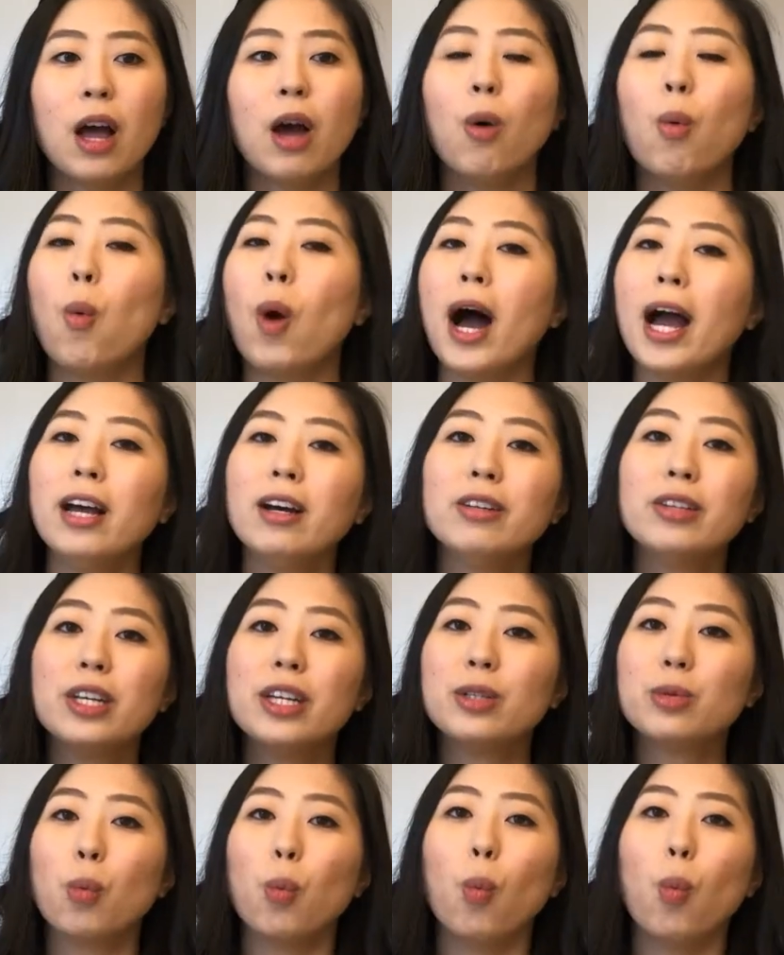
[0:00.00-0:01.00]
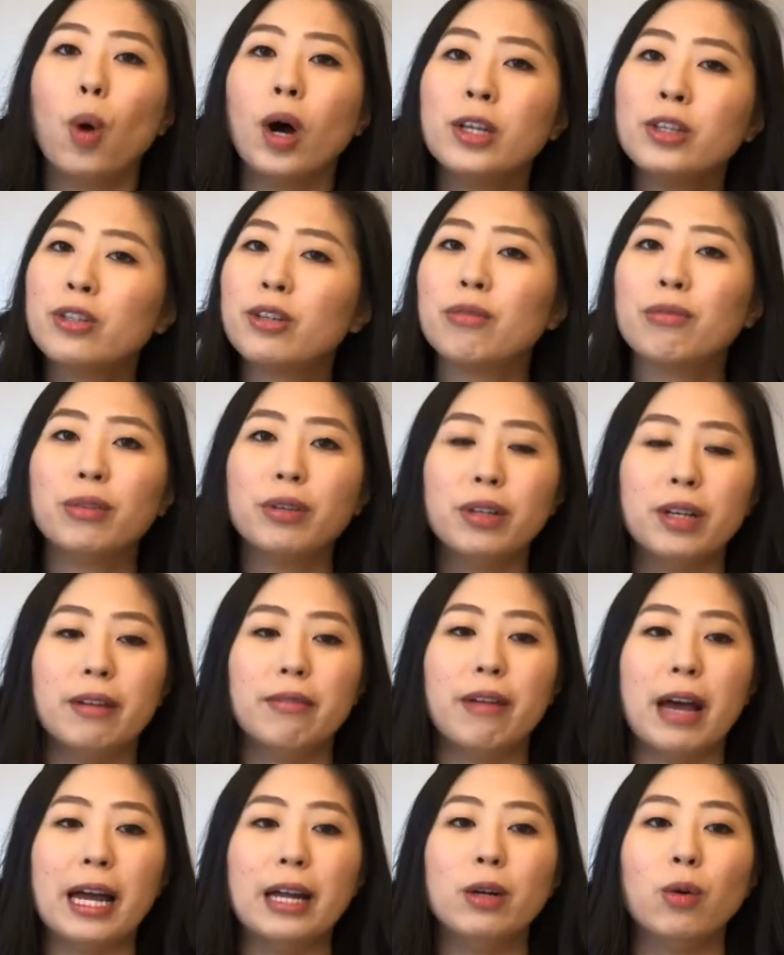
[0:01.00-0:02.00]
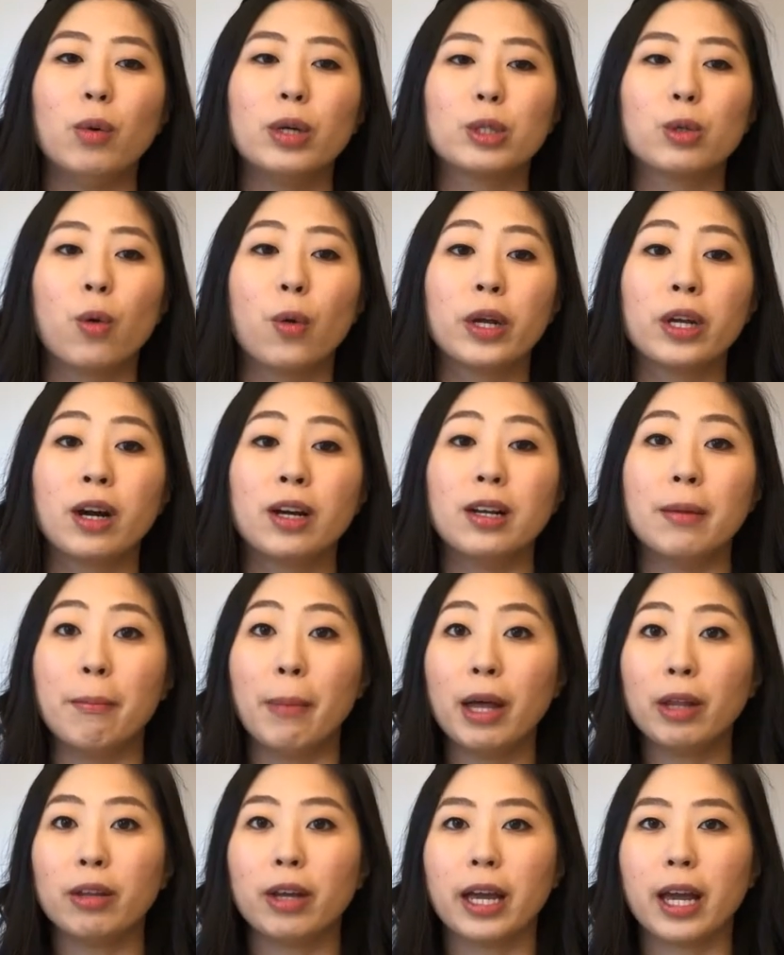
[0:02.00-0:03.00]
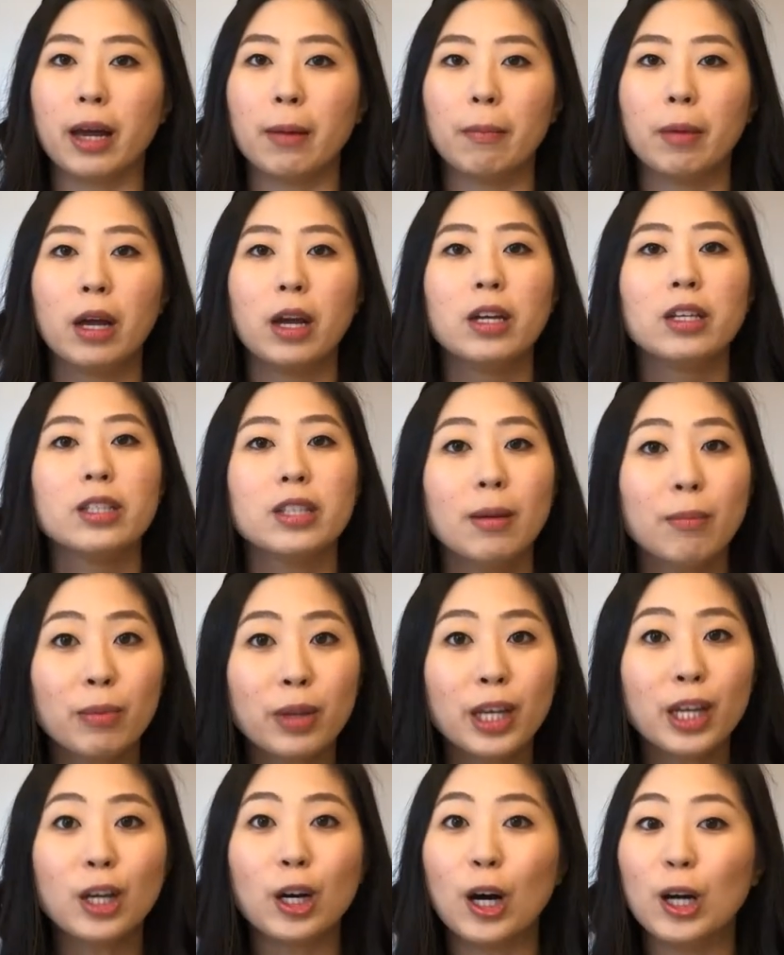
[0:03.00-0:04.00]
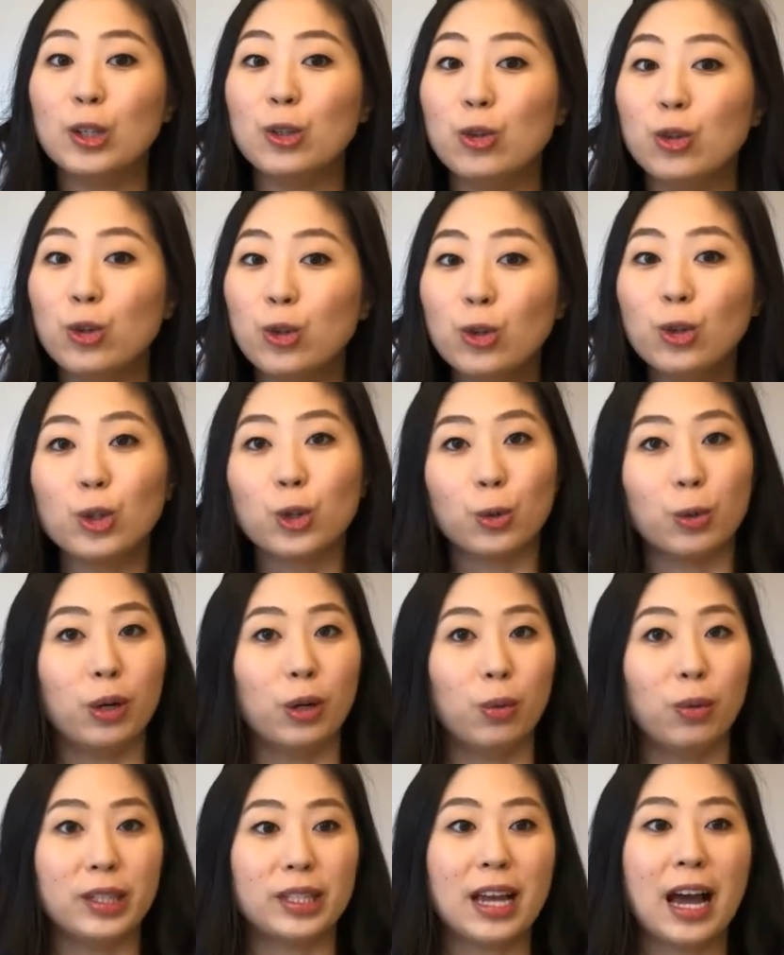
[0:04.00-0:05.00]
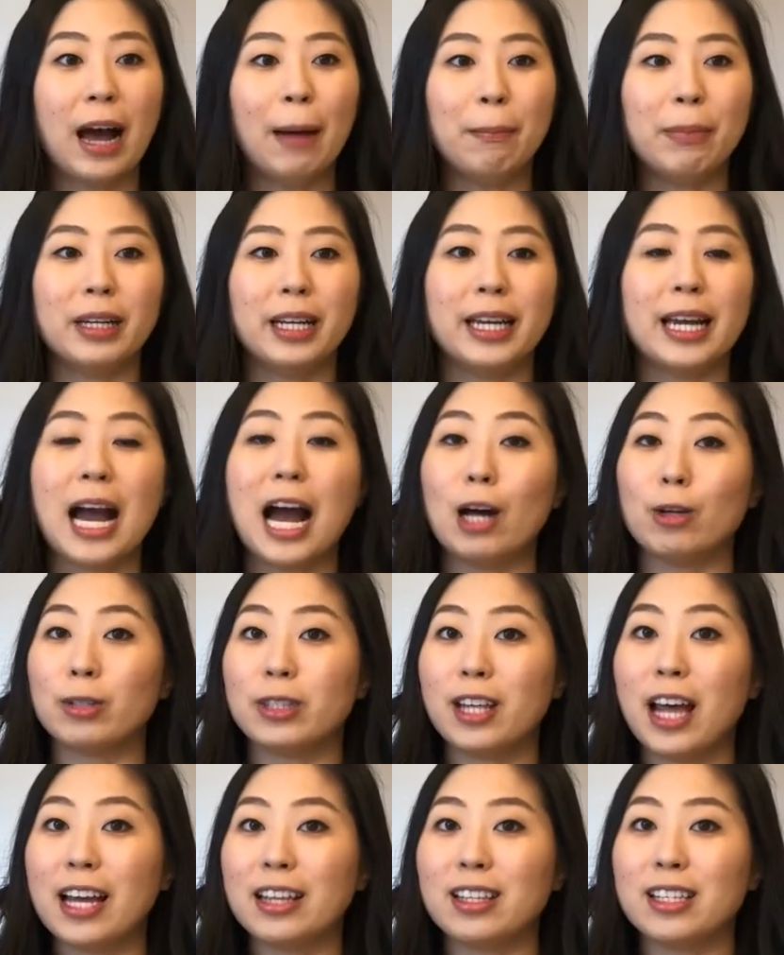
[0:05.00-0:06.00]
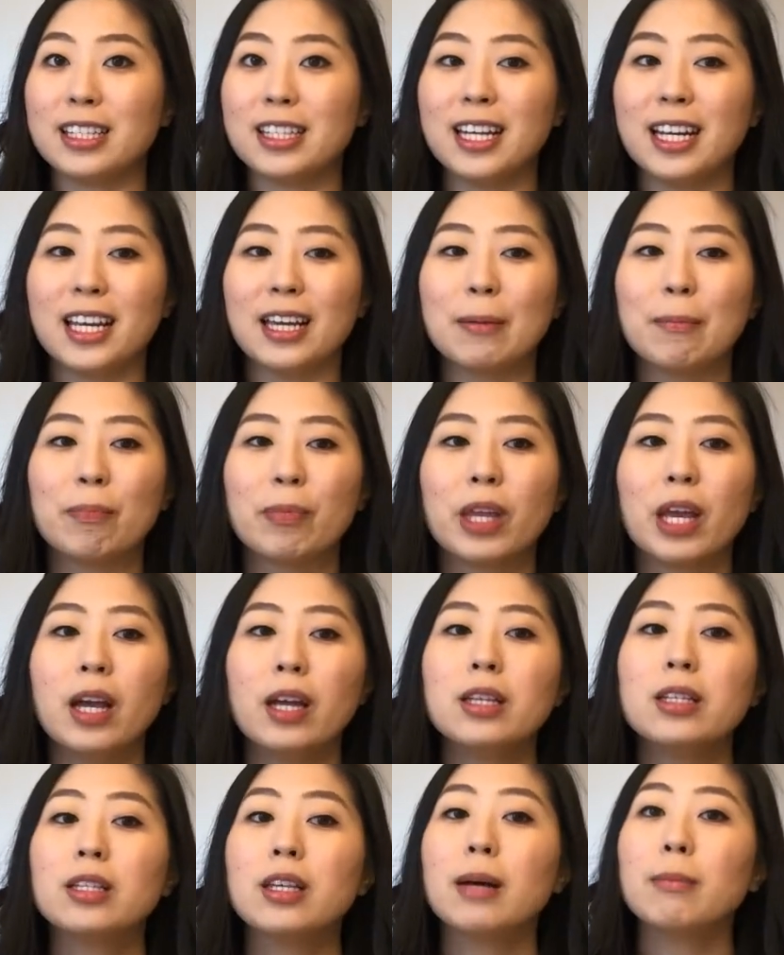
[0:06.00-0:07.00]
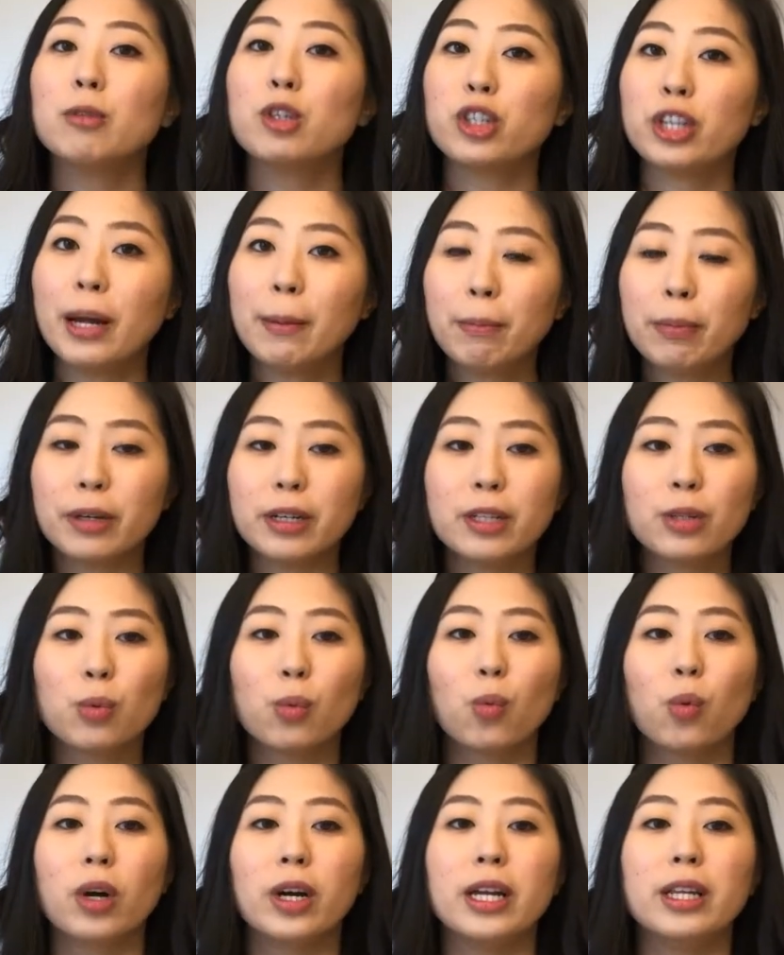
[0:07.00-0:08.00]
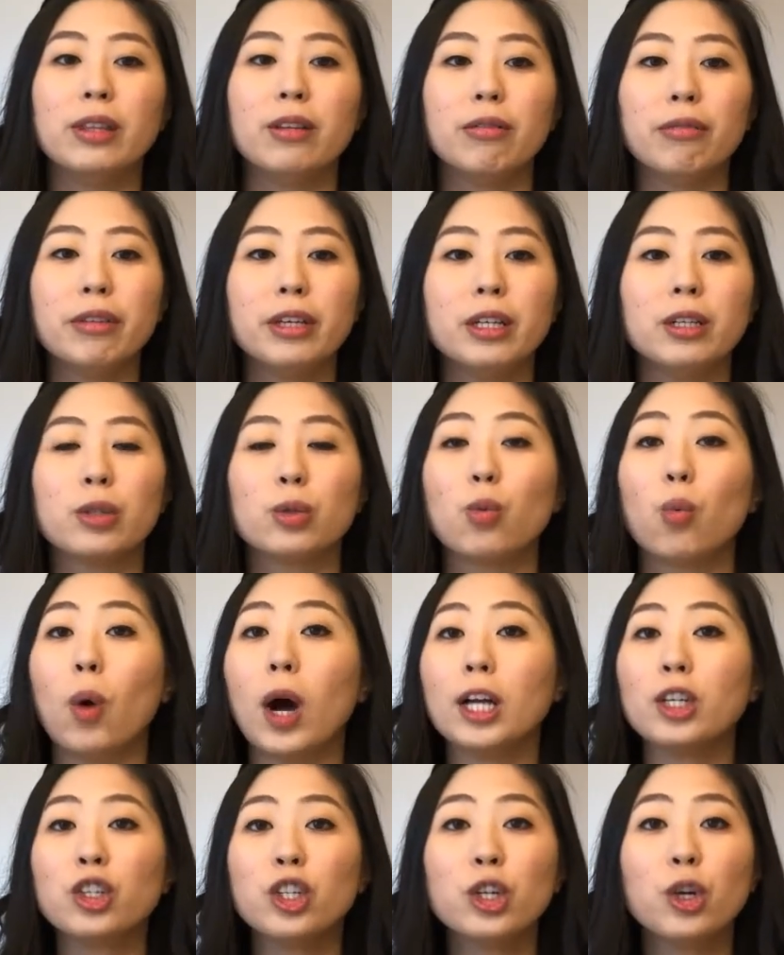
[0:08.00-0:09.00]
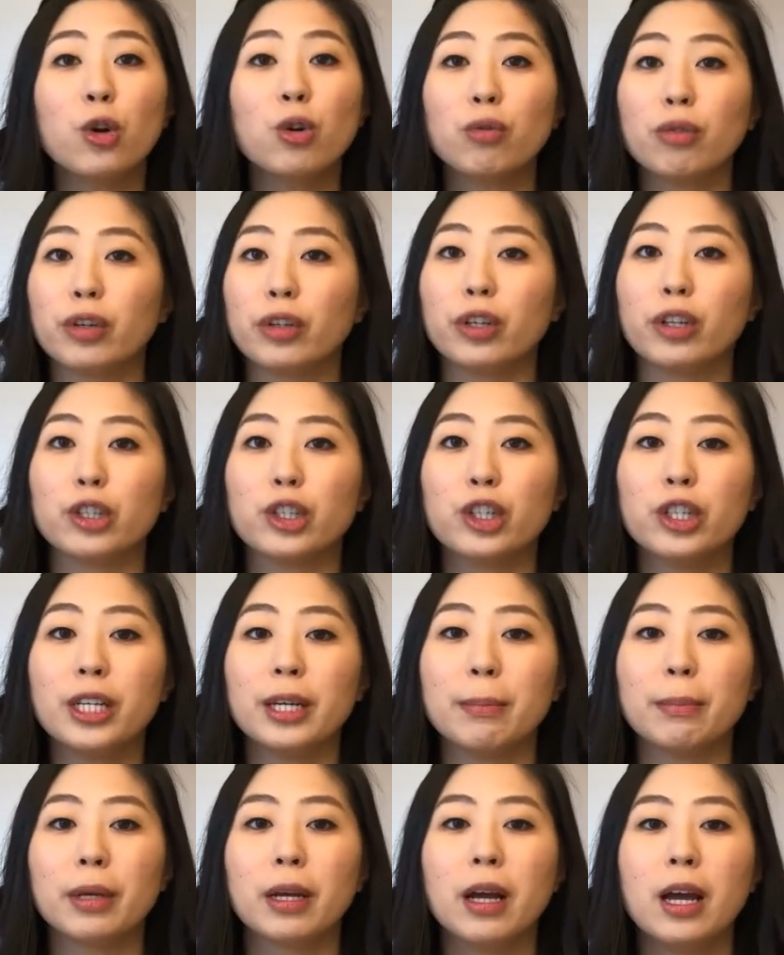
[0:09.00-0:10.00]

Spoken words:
While this wonderful event was going on in Bethlehem, something unusual was happening outside the city. Some shepherds were in the fields watching over their sheep.